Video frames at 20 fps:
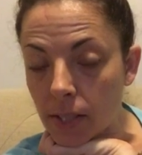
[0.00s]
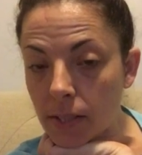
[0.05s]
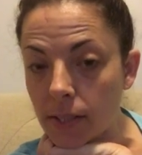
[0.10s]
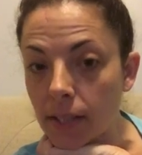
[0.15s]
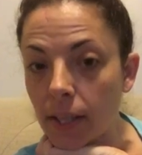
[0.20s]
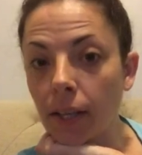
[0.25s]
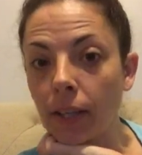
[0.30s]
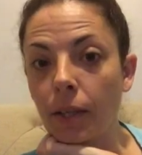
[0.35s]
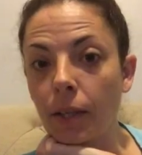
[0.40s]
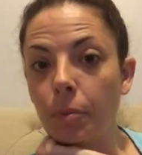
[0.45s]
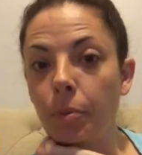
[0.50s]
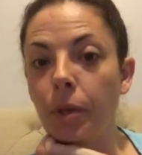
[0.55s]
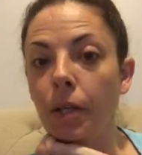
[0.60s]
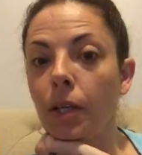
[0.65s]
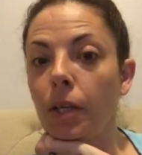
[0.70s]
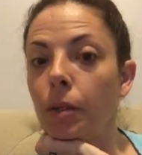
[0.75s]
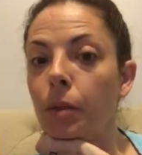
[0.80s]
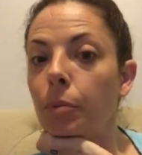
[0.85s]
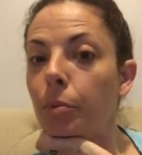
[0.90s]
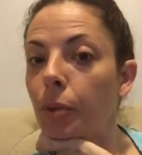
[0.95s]
second
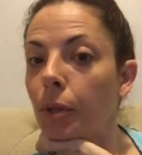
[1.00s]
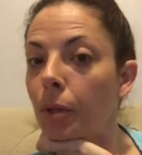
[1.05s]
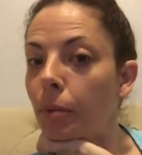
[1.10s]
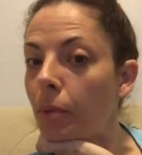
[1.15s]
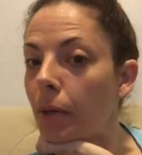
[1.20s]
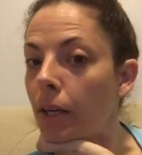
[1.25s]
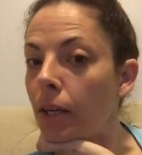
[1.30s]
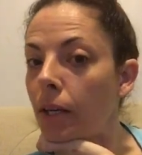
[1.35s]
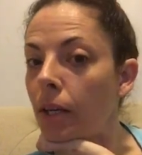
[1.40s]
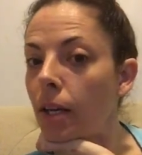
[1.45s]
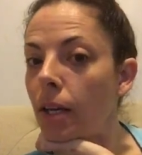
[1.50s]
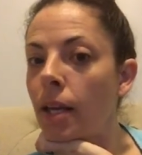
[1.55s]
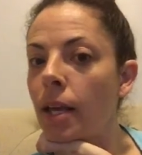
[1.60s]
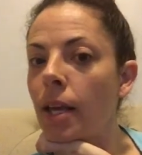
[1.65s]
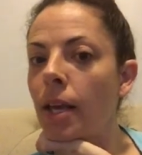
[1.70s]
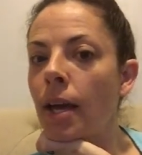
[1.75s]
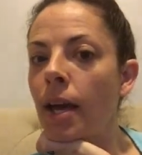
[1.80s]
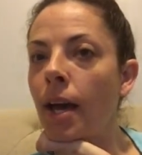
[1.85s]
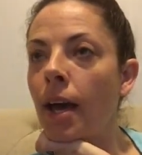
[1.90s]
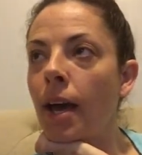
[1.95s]
opinion appointment,
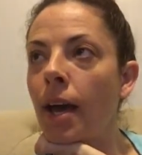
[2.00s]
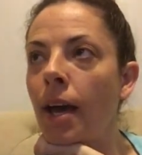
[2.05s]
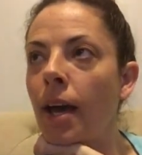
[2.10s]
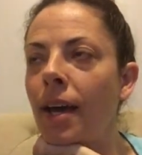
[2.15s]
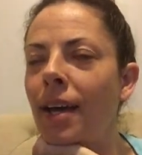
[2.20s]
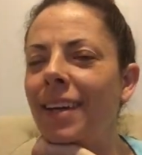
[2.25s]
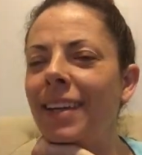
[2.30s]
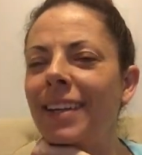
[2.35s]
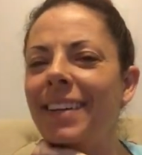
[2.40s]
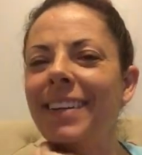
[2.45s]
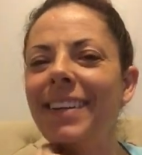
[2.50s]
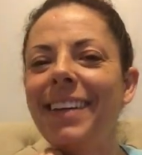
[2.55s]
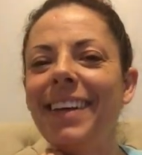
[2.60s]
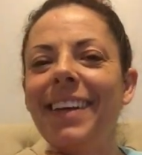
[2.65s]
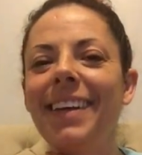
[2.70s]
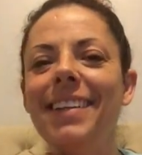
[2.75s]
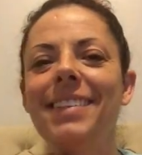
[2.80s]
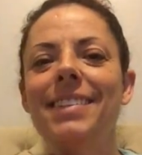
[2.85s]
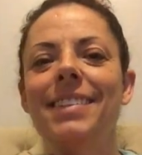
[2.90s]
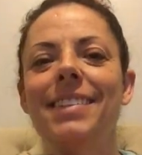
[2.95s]
and
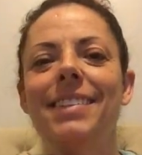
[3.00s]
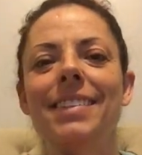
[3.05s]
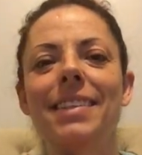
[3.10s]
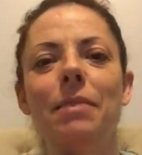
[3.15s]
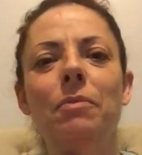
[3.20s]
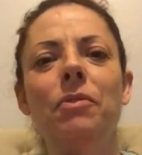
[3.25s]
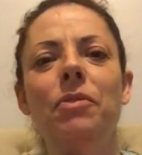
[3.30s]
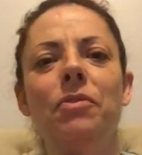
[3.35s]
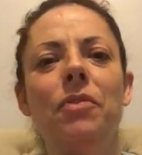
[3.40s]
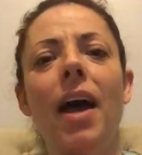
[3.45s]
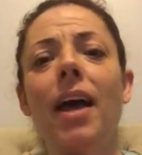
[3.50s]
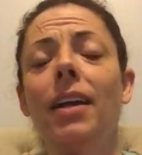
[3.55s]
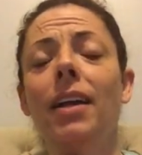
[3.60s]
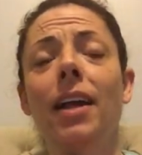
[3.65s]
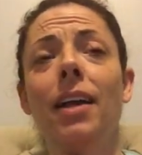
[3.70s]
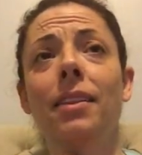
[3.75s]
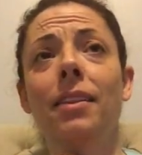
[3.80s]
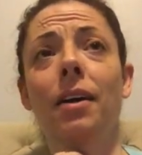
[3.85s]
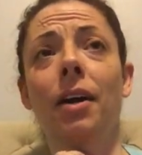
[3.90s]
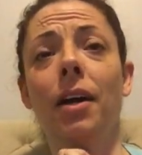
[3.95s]
it seemed fine. I
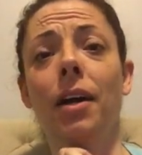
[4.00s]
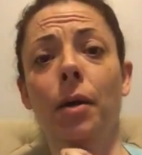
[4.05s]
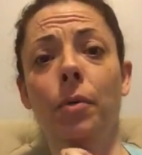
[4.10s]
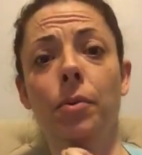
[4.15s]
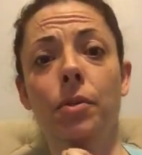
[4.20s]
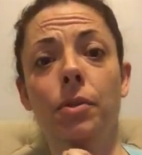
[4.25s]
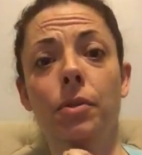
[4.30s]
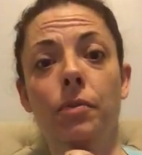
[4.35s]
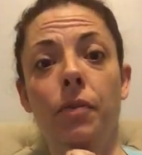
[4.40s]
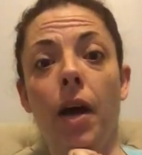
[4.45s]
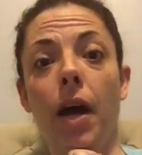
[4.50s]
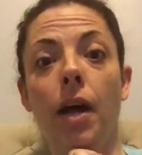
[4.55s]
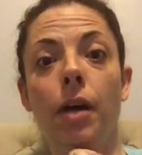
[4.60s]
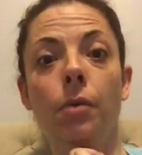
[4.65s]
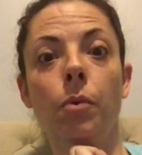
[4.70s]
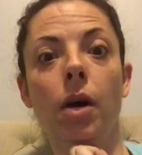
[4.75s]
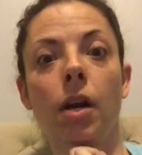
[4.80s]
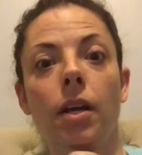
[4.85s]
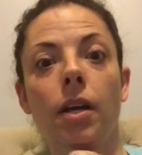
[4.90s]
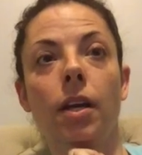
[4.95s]
thought I was fine
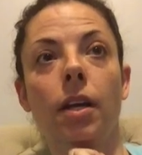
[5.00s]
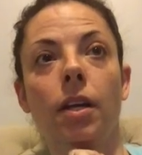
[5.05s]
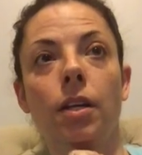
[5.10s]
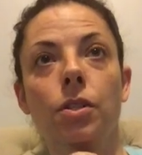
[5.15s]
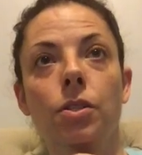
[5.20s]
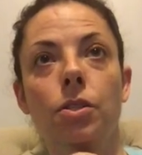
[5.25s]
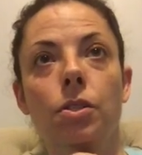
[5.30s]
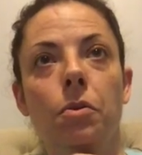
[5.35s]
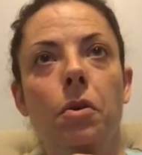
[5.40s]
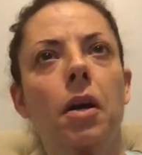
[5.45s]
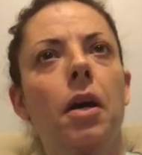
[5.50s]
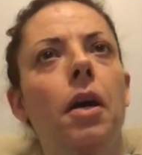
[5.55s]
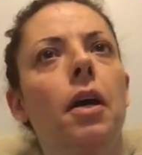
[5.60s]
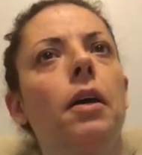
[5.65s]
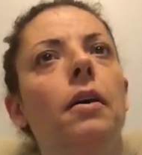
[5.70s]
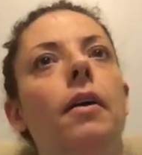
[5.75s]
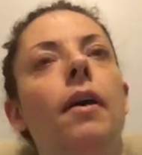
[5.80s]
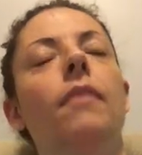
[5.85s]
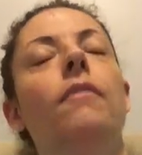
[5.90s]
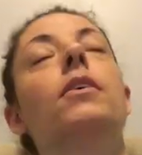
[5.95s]
walking into it.
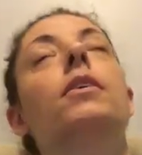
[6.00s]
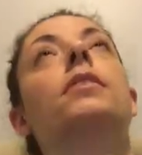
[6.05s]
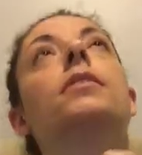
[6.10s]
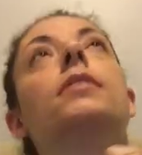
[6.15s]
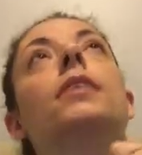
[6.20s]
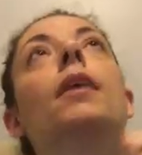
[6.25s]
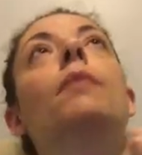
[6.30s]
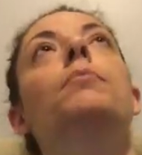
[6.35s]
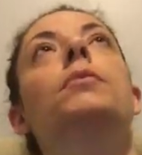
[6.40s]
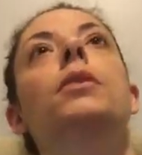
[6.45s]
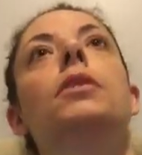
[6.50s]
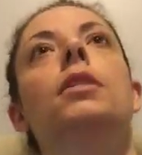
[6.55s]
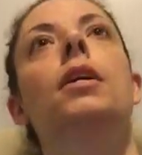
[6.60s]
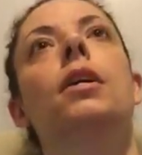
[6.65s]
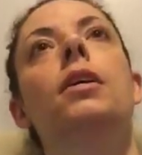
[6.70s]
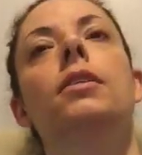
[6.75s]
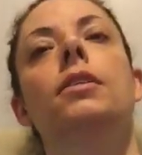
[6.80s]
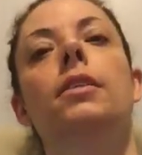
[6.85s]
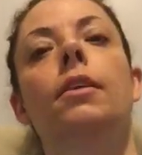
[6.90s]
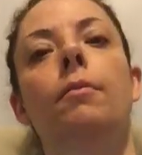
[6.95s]
I've accepted
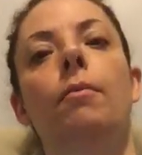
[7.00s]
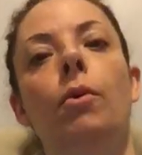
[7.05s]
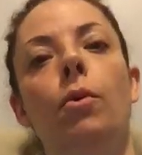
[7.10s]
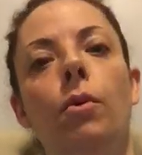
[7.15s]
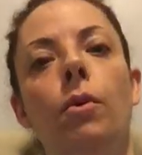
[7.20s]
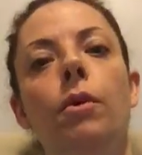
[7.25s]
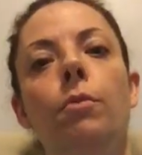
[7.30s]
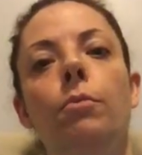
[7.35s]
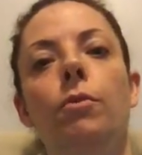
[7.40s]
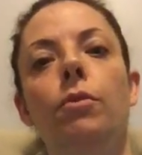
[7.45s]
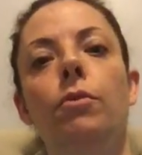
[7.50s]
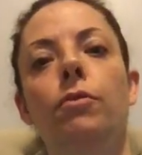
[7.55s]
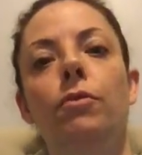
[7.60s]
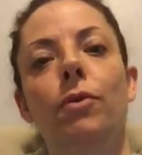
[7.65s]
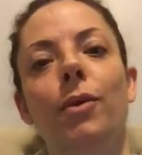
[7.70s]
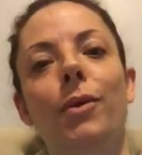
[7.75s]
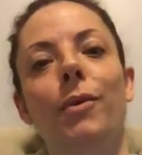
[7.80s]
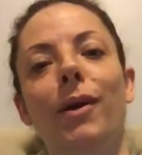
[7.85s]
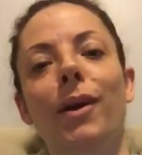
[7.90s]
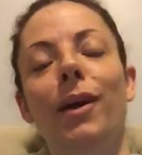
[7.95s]
this. I'm going to move
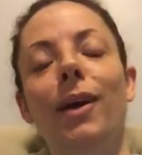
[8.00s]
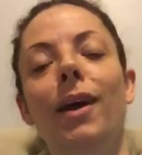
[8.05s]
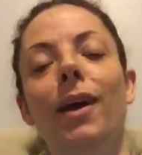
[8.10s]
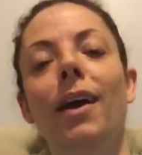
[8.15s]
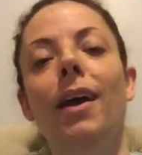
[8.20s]
forward.